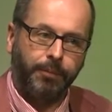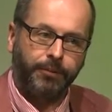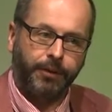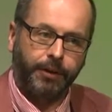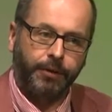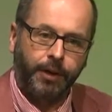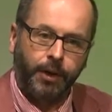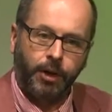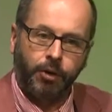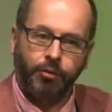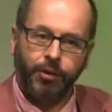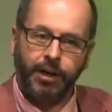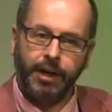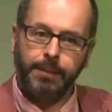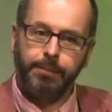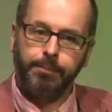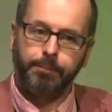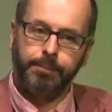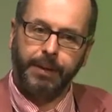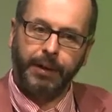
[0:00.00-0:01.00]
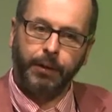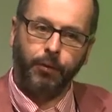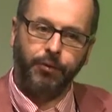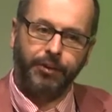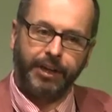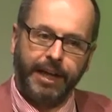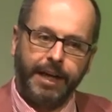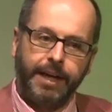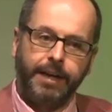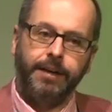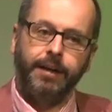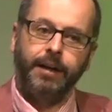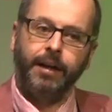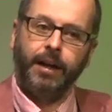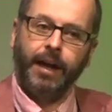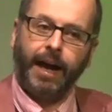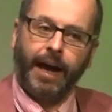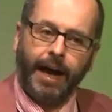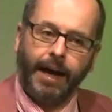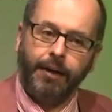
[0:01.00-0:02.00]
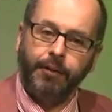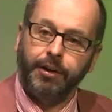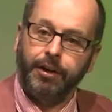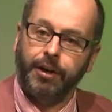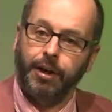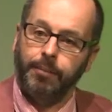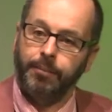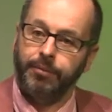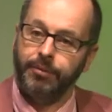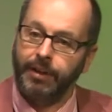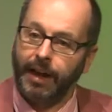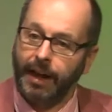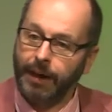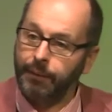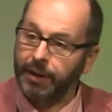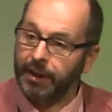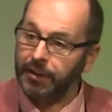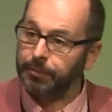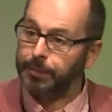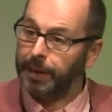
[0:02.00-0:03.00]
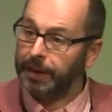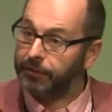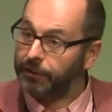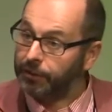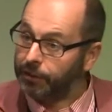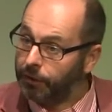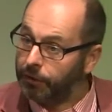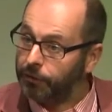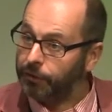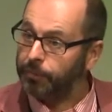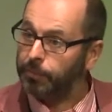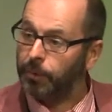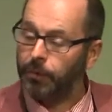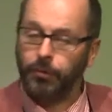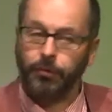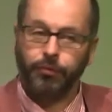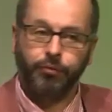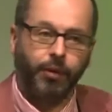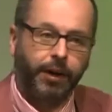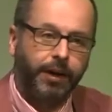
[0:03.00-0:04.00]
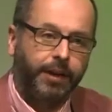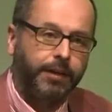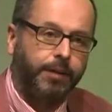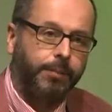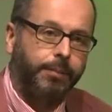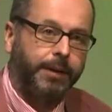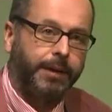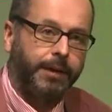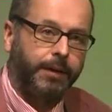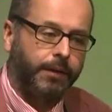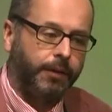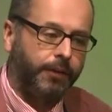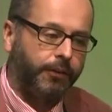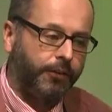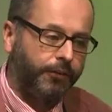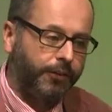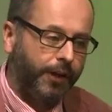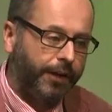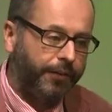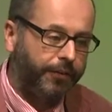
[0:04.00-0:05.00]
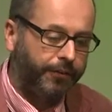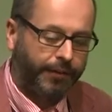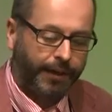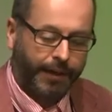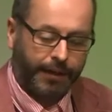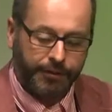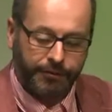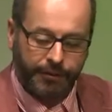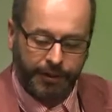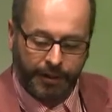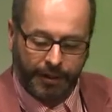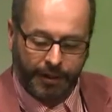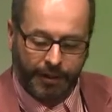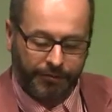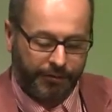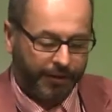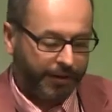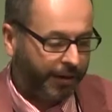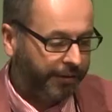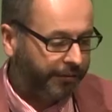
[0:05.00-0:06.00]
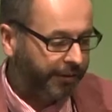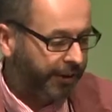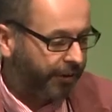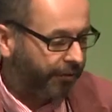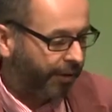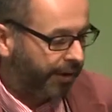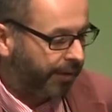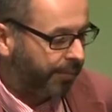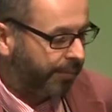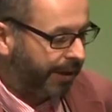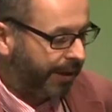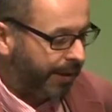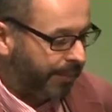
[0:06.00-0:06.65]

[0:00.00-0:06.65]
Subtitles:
So really building in outcomes and how we expect to use the models right at the design stage is incredibly